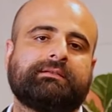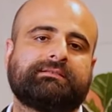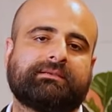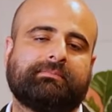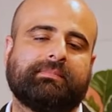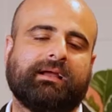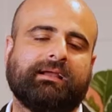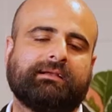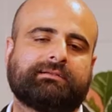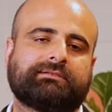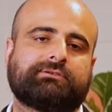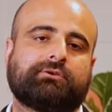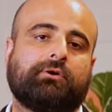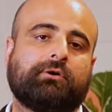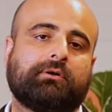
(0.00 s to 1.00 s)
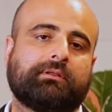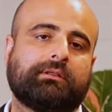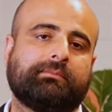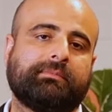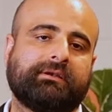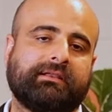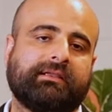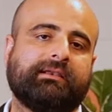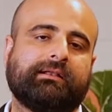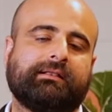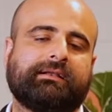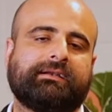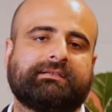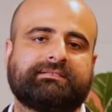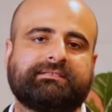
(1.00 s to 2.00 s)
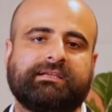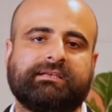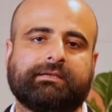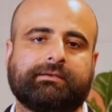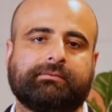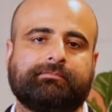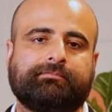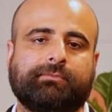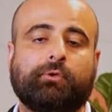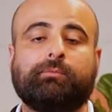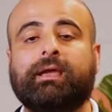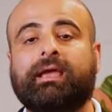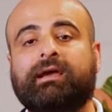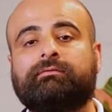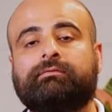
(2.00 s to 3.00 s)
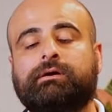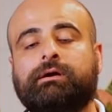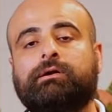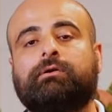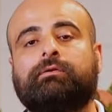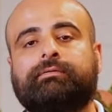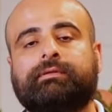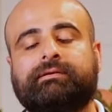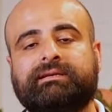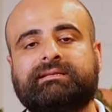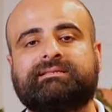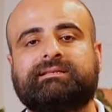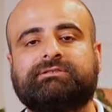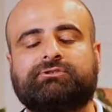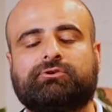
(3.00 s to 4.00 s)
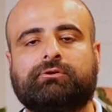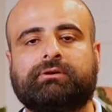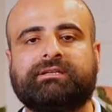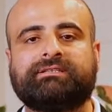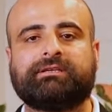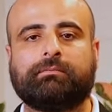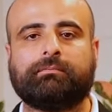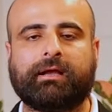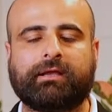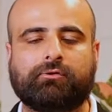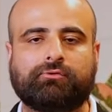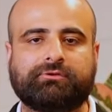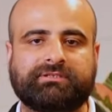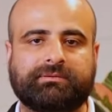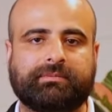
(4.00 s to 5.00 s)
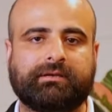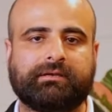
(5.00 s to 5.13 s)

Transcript: suppliers or the material that is needed. You may have heard of the recent shortage in microchip